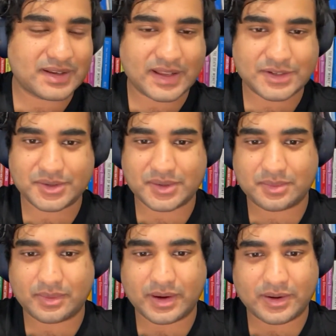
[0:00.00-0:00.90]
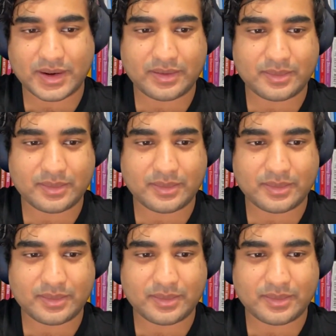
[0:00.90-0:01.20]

ledger where